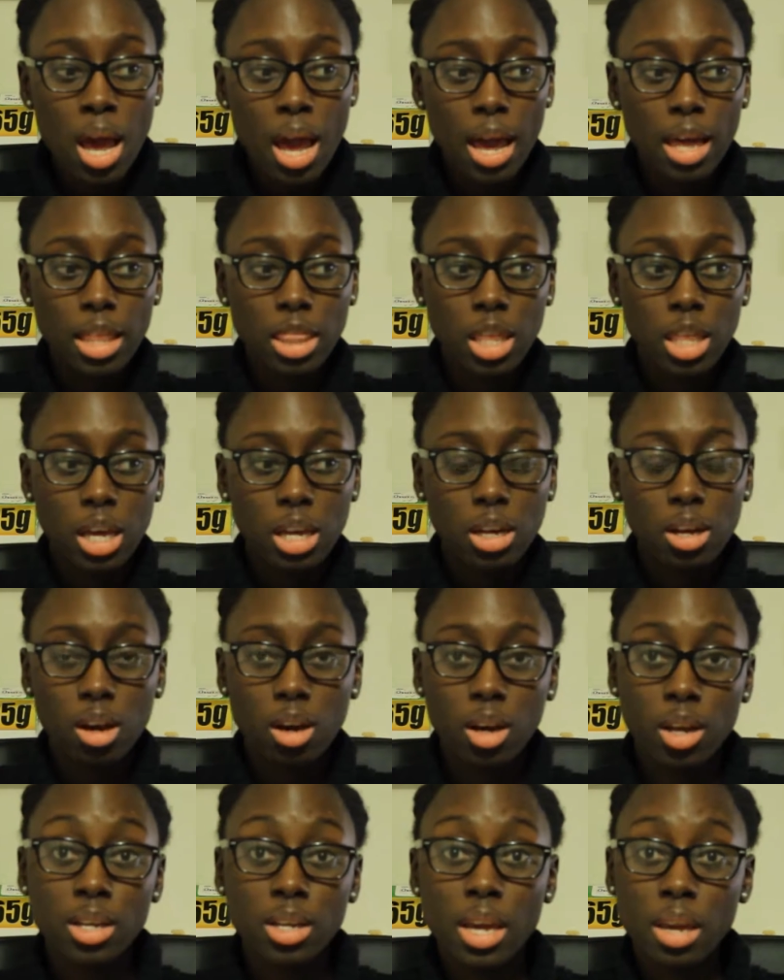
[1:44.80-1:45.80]
And then
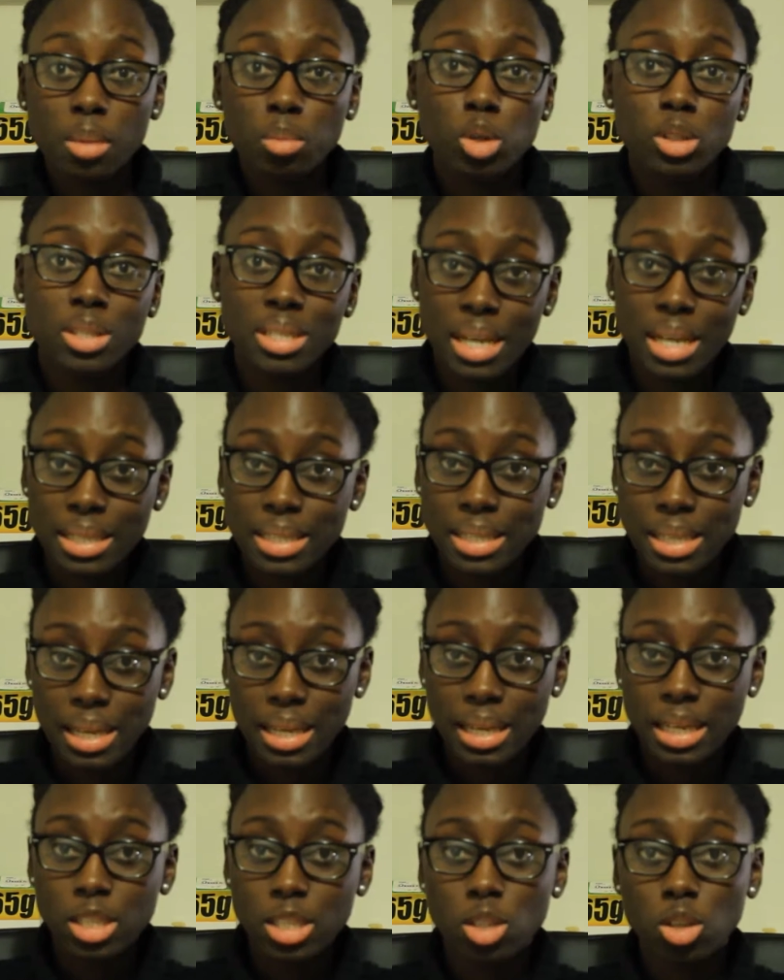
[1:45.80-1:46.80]
her name was
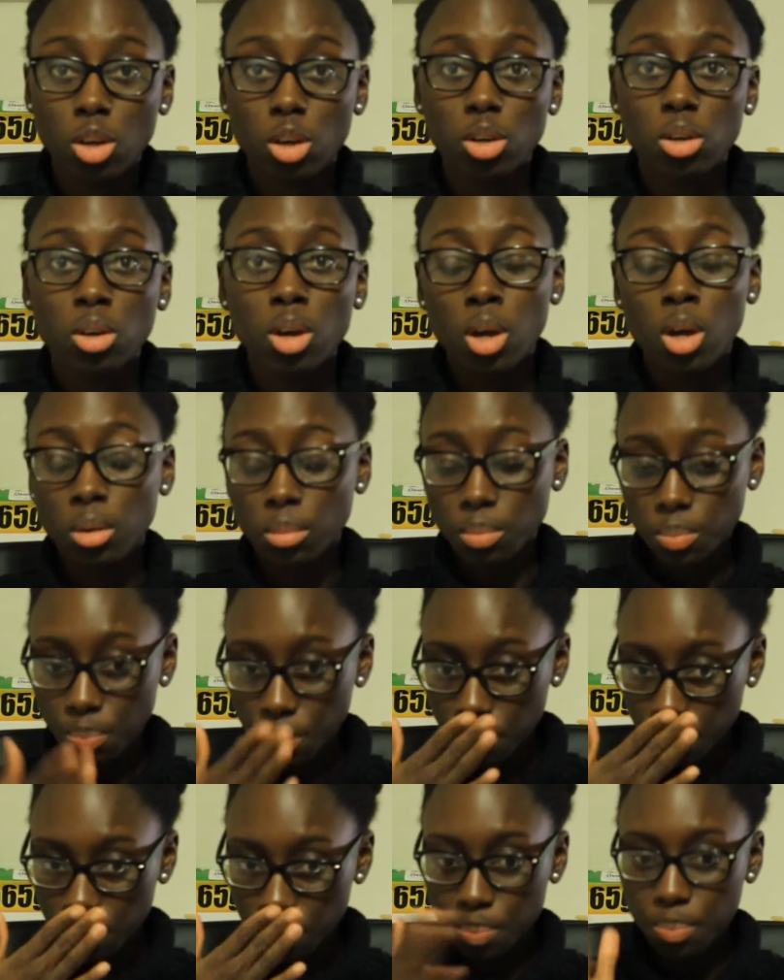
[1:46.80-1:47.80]
Natalie. So
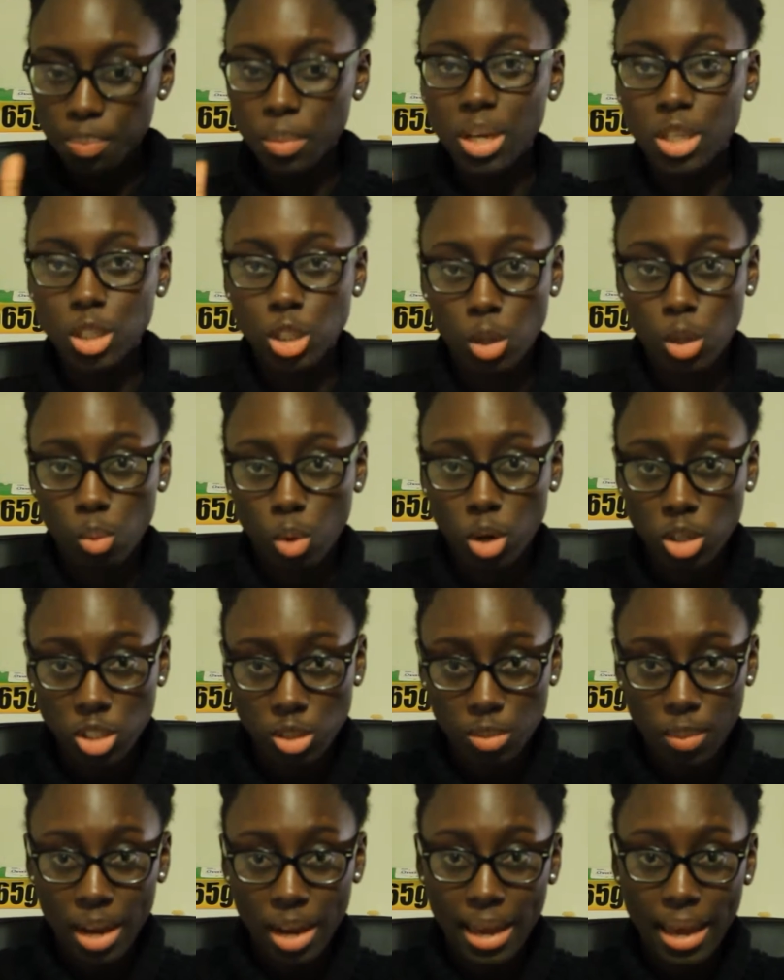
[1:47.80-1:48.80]
she washed
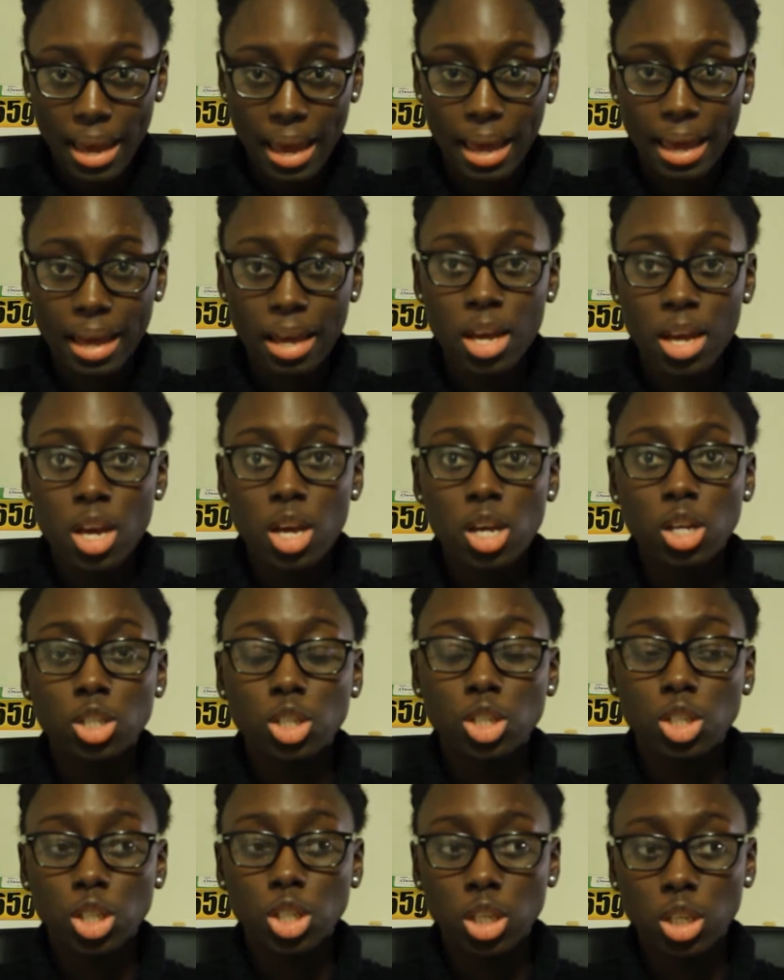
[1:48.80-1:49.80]
my hair,
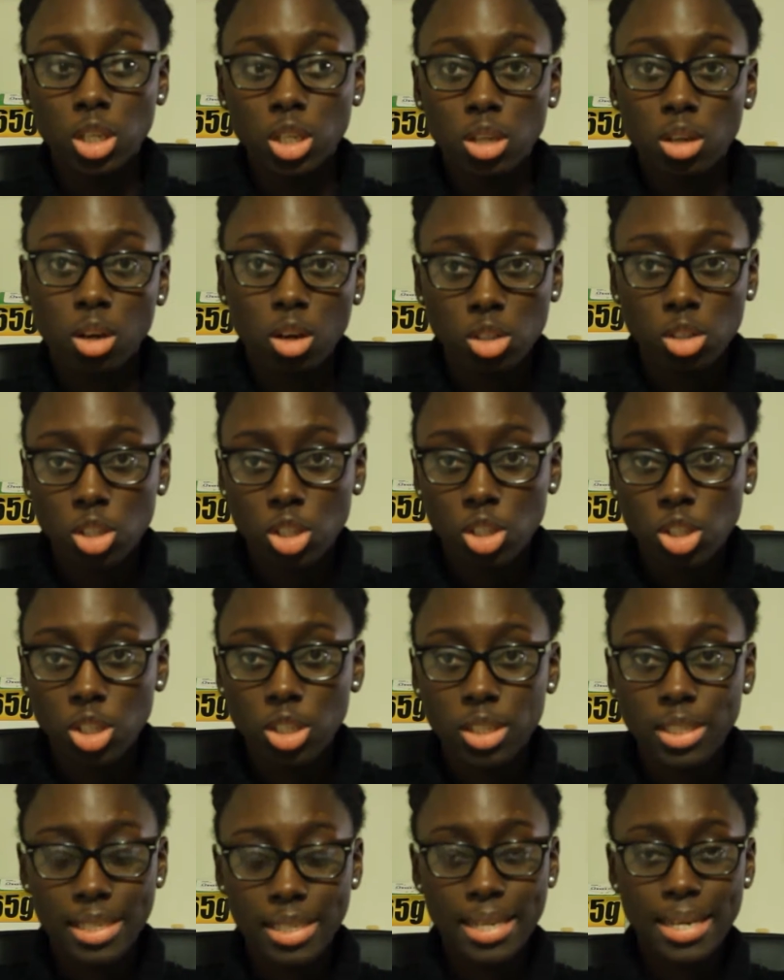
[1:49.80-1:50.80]
she
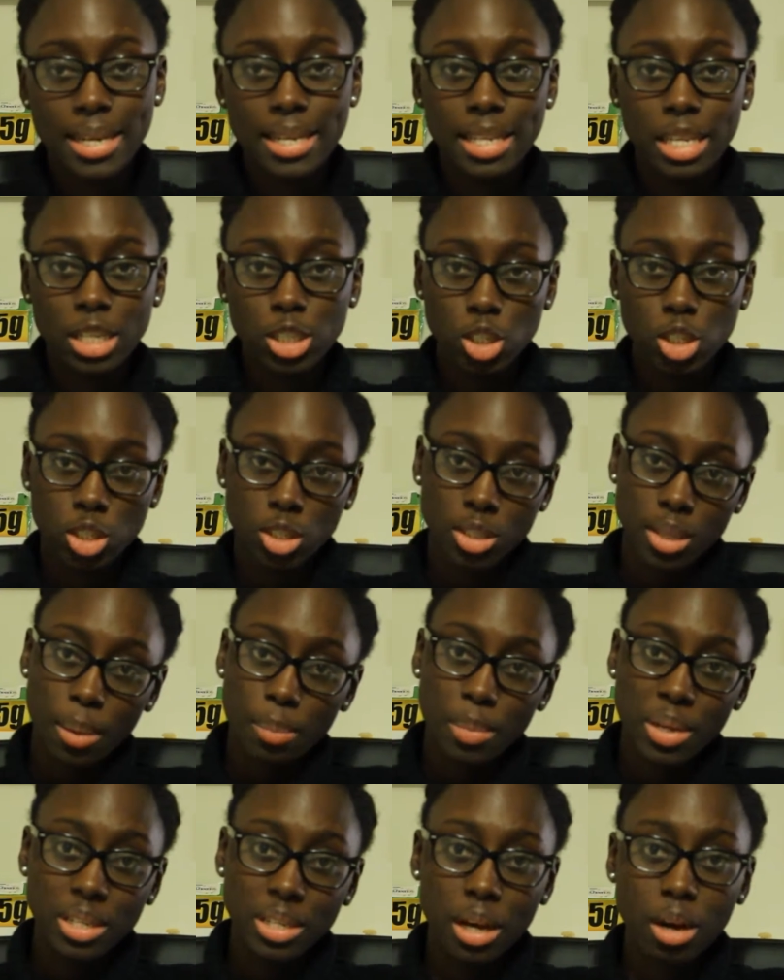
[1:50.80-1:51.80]
conditioned it, and then she sat
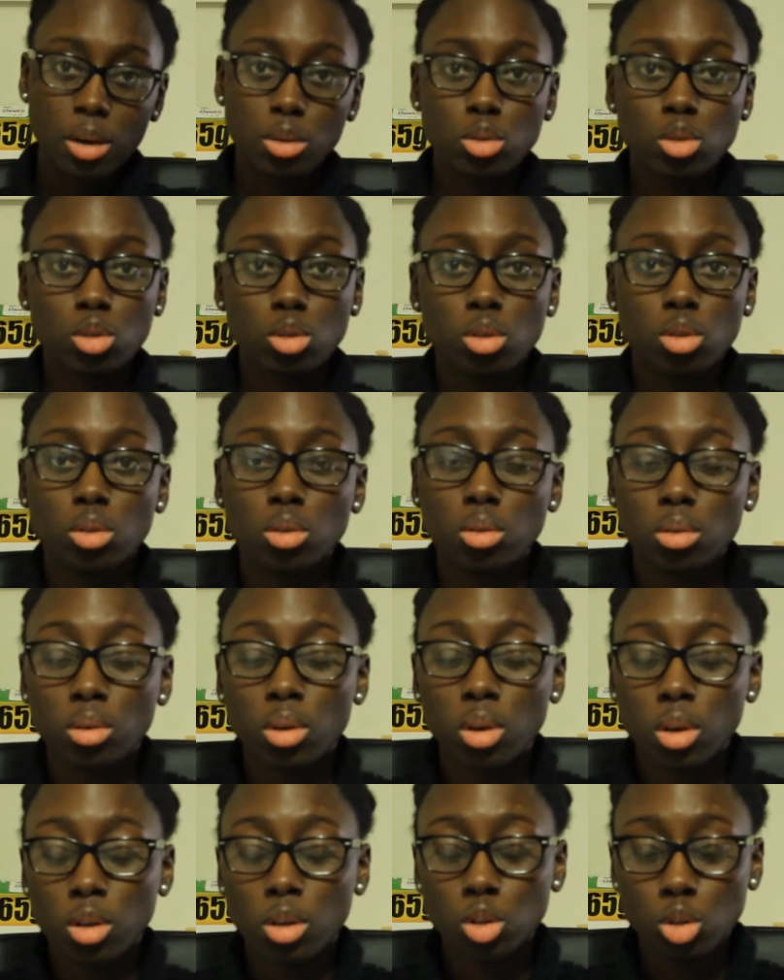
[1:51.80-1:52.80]
me down to
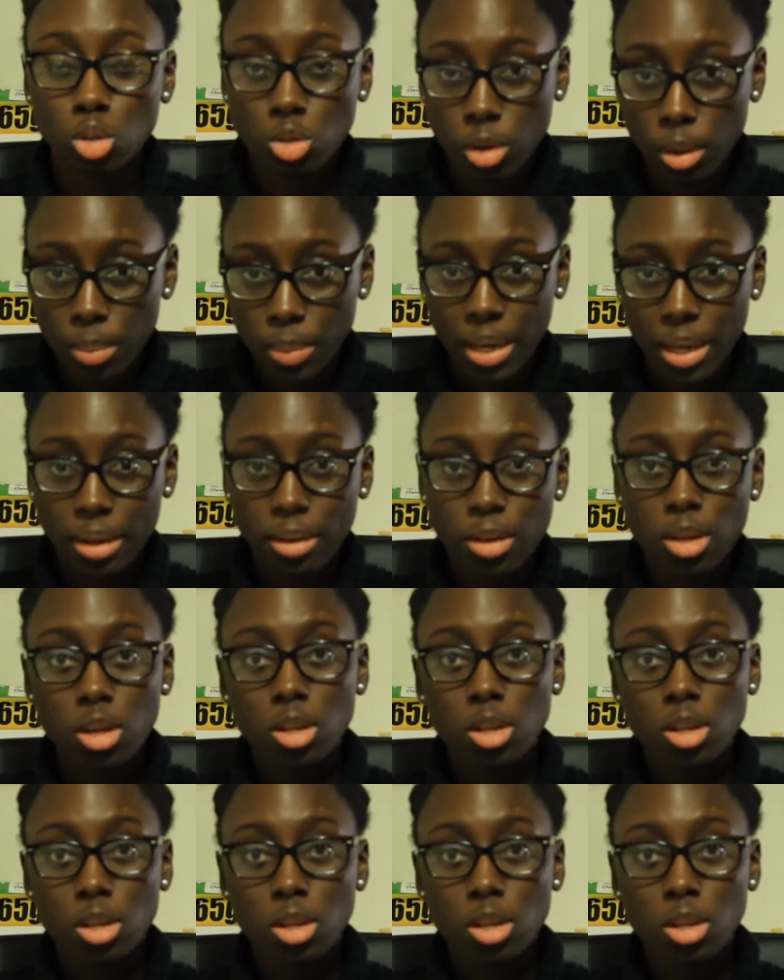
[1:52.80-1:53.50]
trim it.